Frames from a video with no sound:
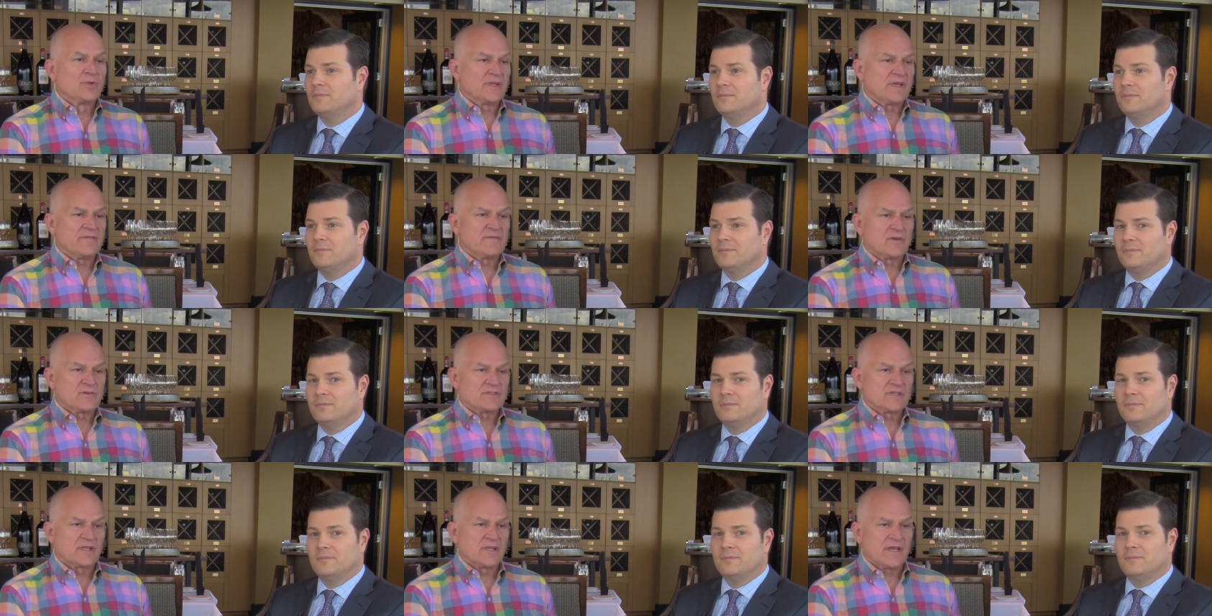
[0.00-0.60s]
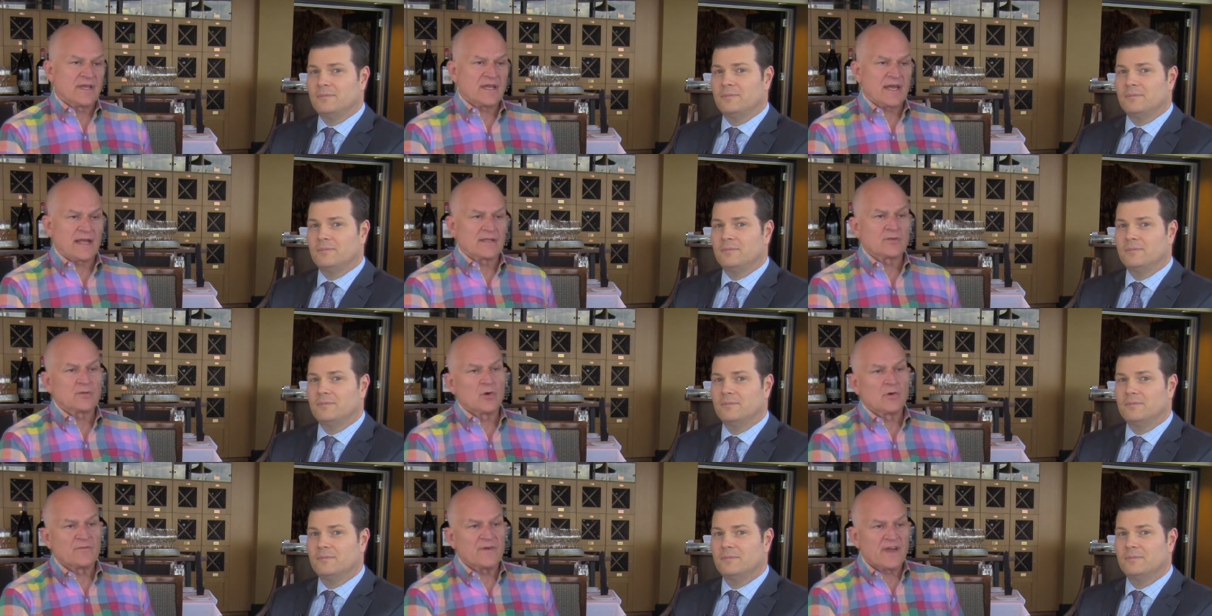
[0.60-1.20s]
Speaker 1: believe there's a link.
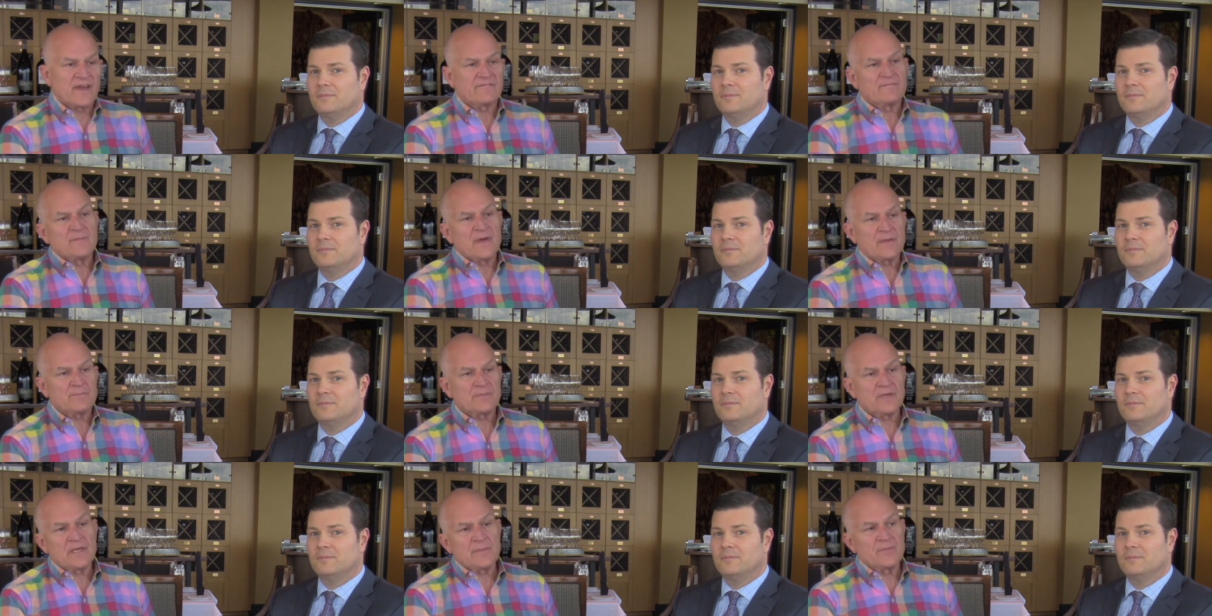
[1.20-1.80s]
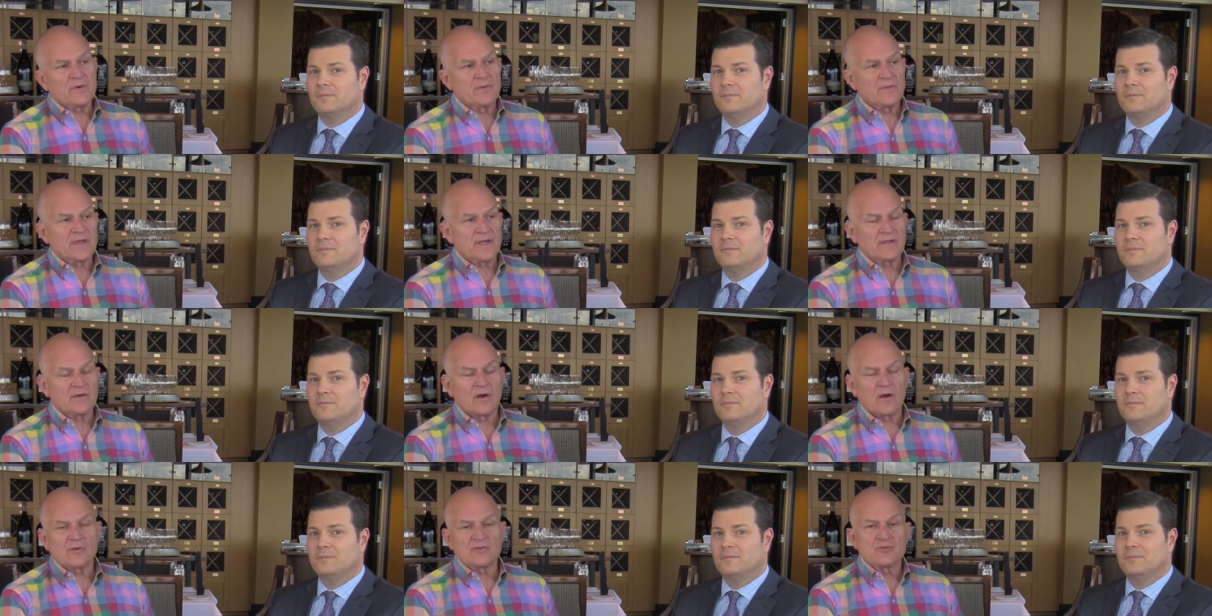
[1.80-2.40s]
I don't know if I've met people
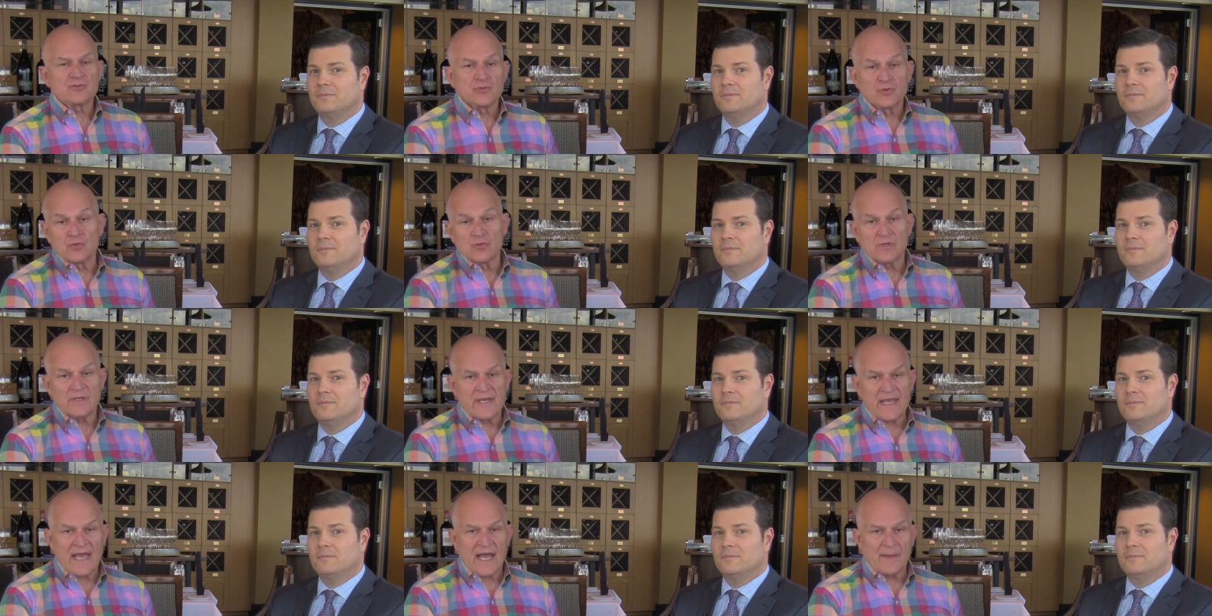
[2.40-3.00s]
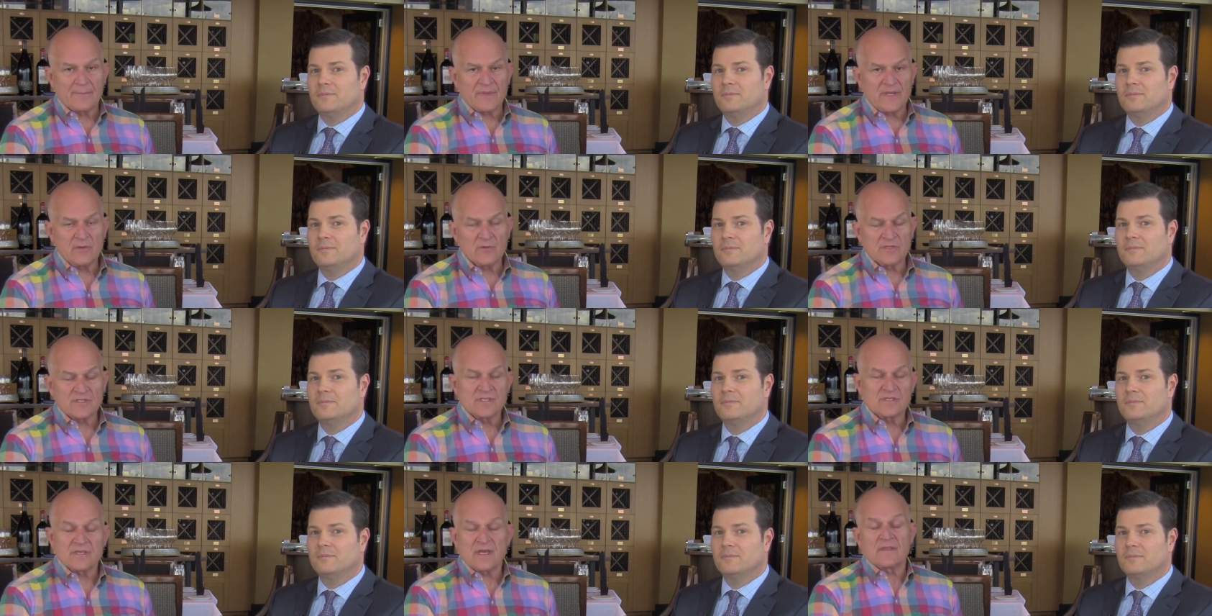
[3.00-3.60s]
that are truly
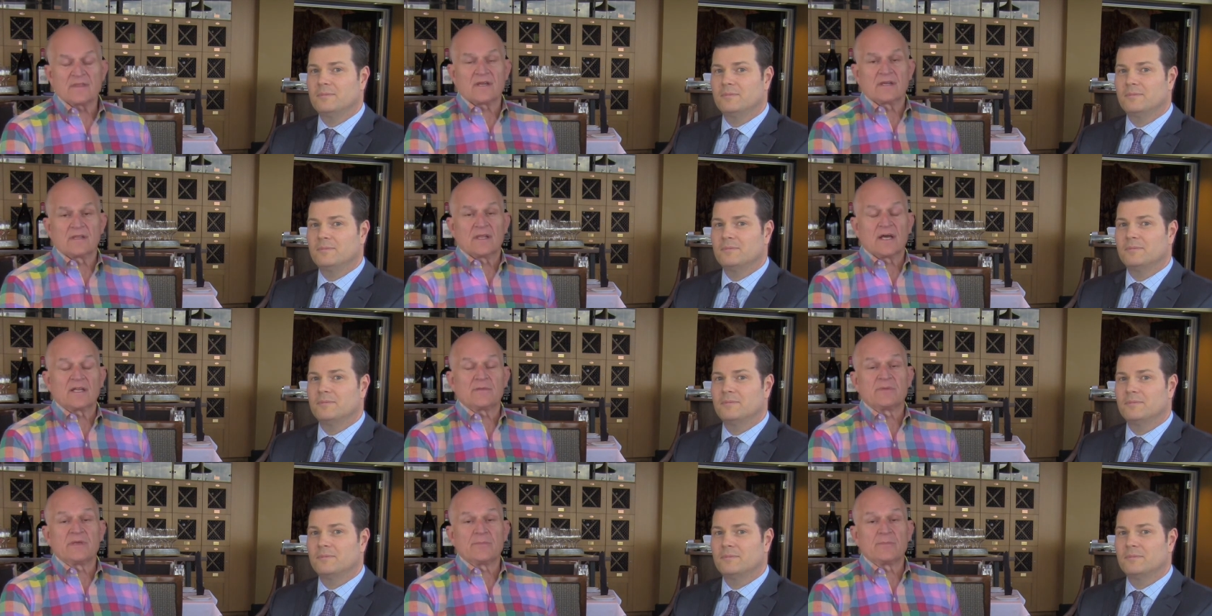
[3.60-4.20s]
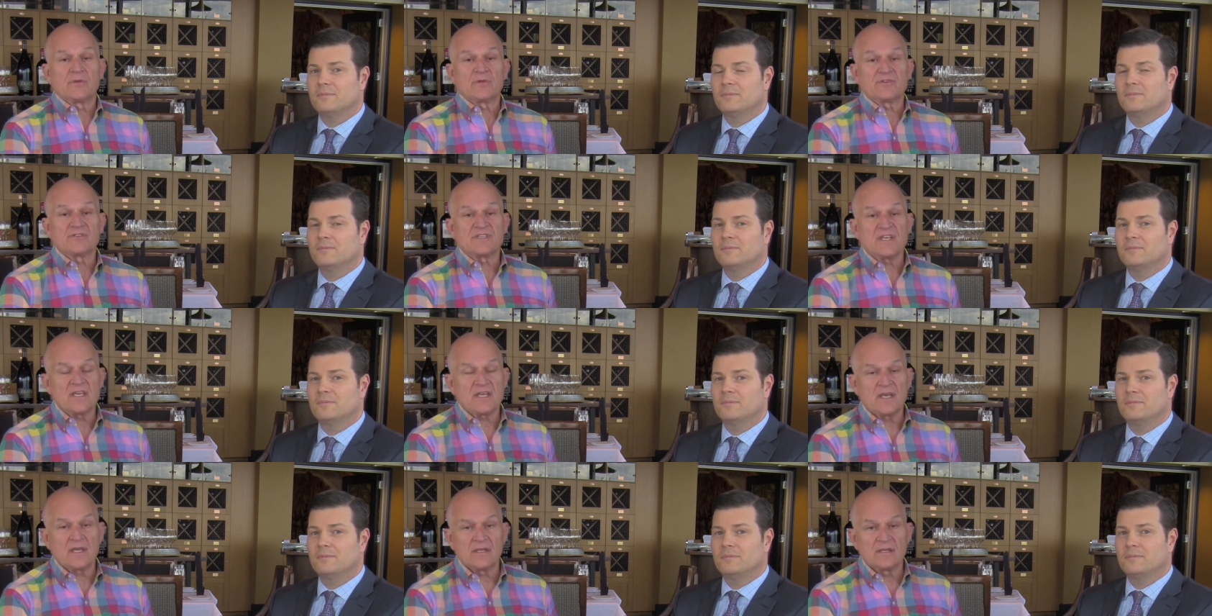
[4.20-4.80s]
happy, which is I think a lot of people are
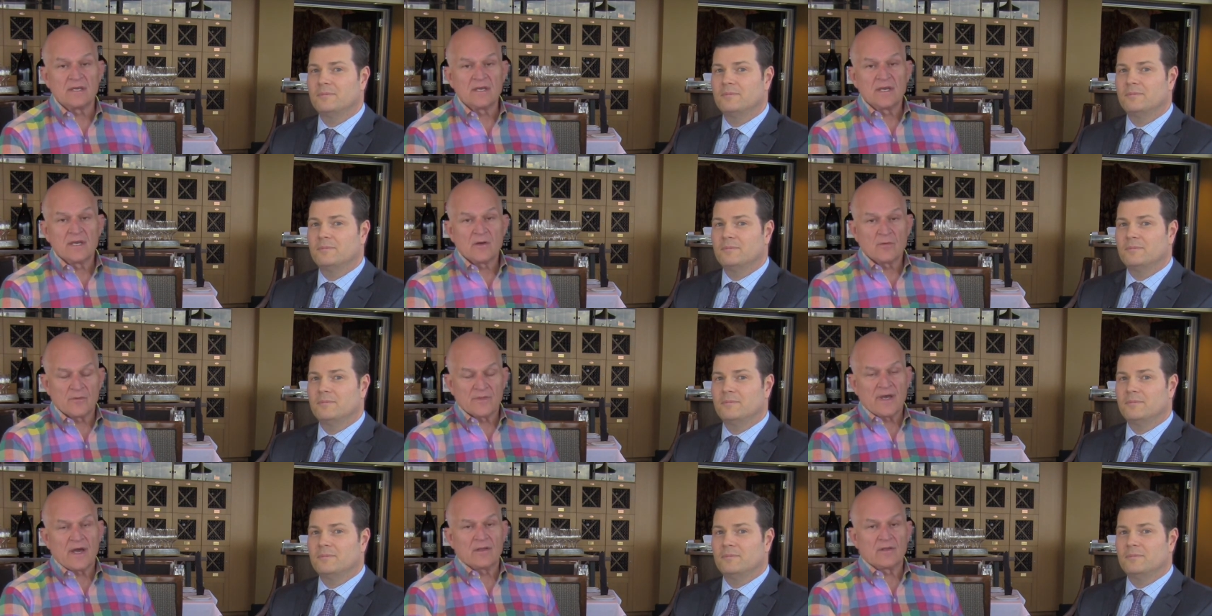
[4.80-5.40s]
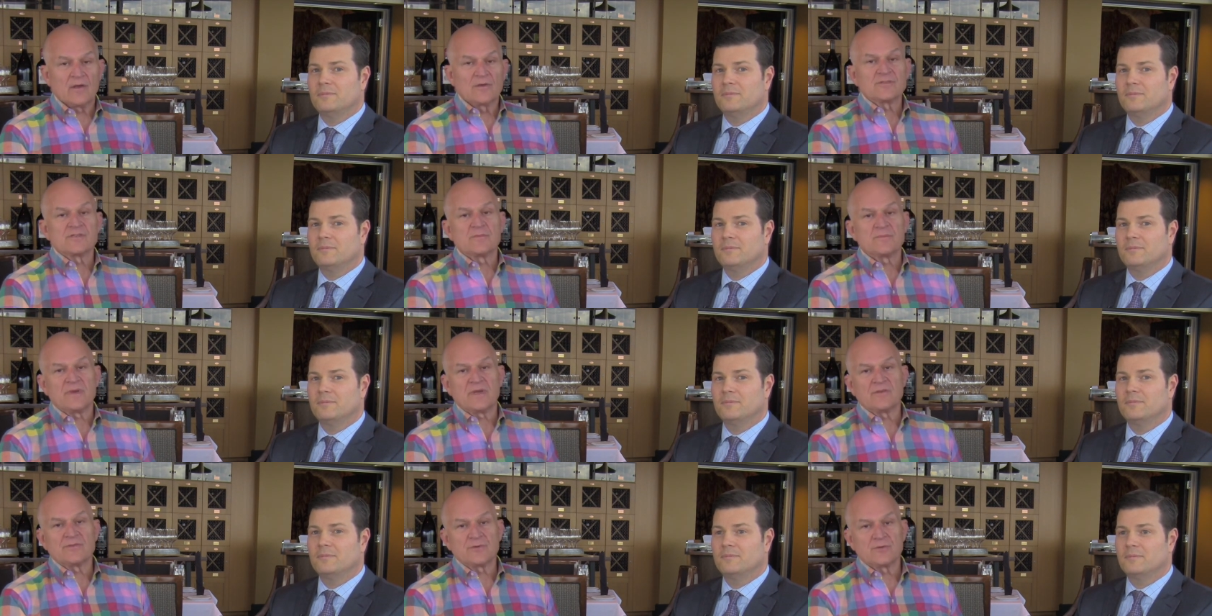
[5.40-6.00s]
seeking, without
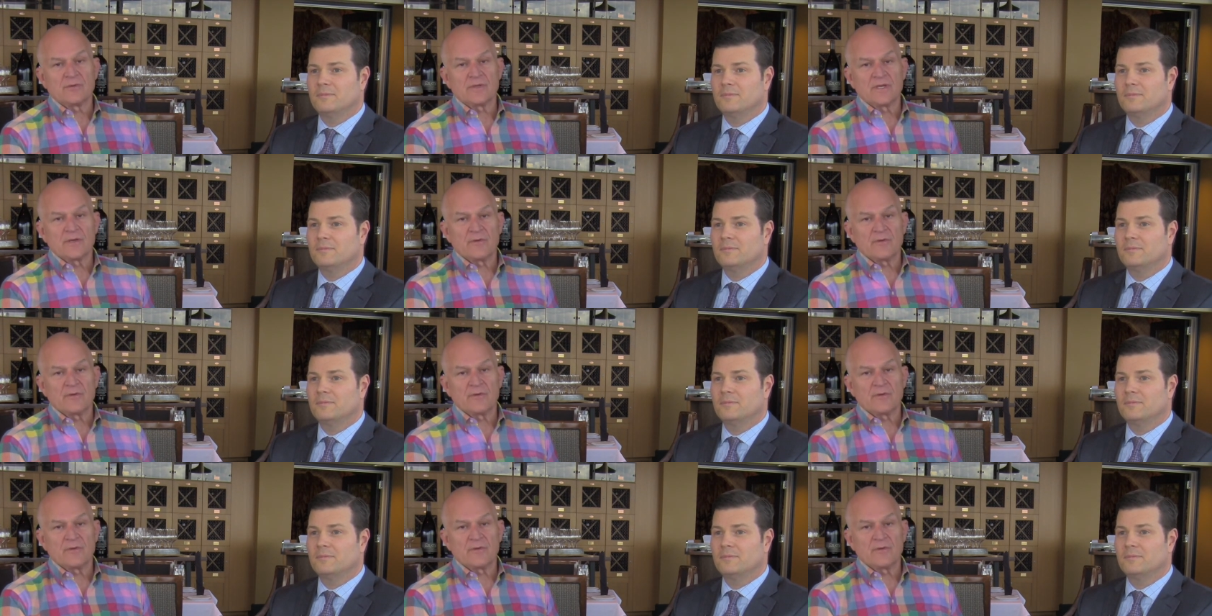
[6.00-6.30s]
also being truly